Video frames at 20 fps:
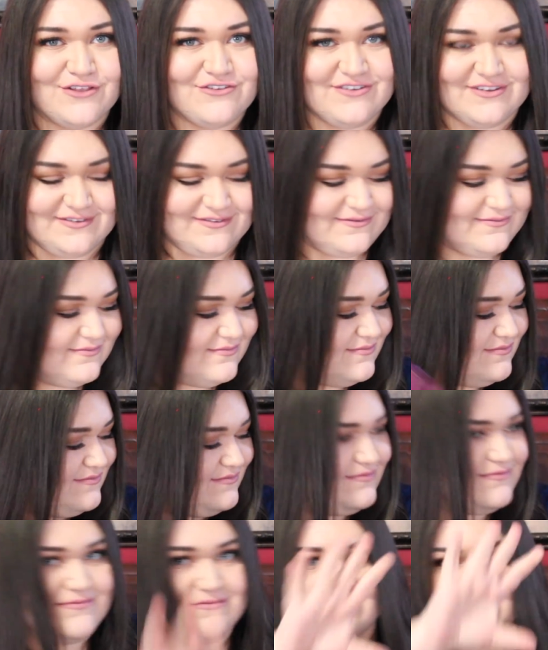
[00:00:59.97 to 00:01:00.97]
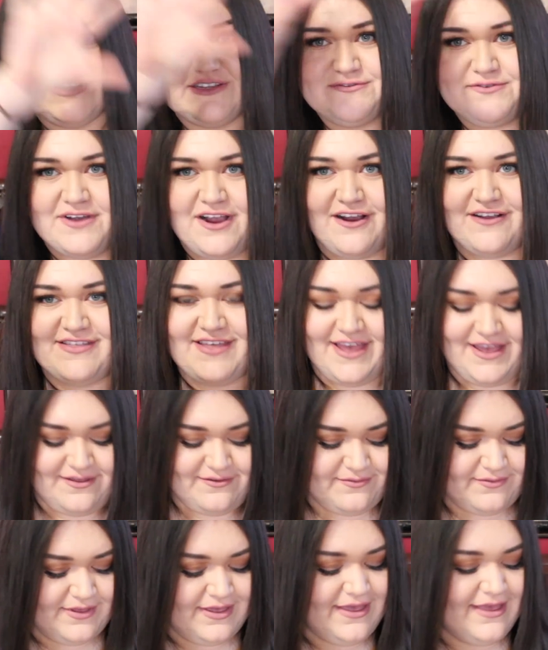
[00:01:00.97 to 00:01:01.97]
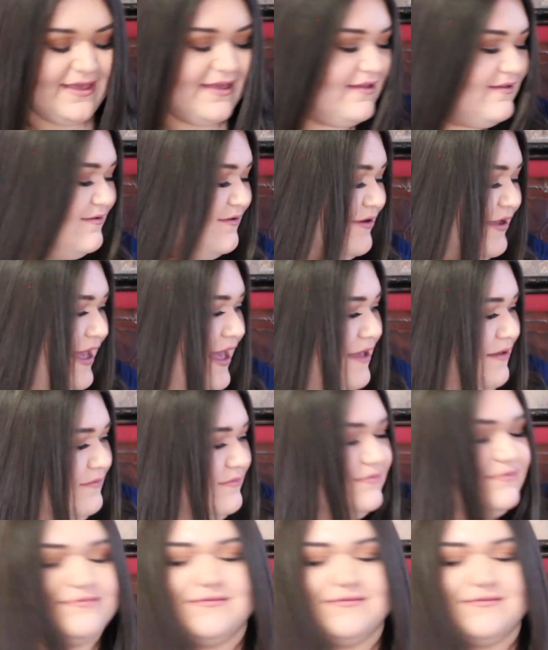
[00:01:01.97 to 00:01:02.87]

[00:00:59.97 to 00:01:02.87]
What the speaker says: Just disregard that, okay?